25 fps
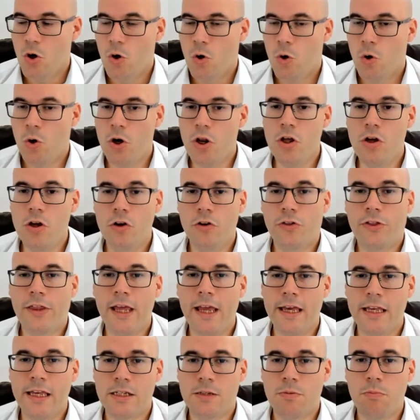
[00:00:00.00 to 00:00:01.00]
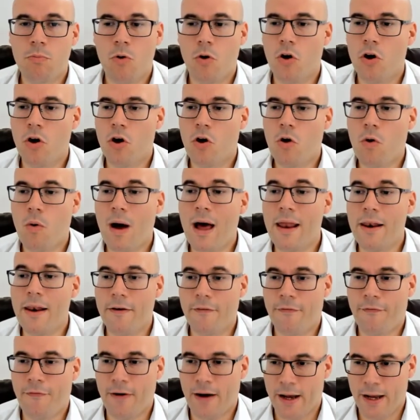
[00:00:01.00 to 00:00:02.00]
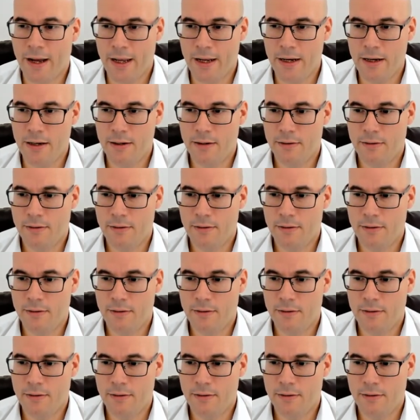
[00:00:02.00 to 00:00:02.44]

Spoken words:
Who do you think is more qualified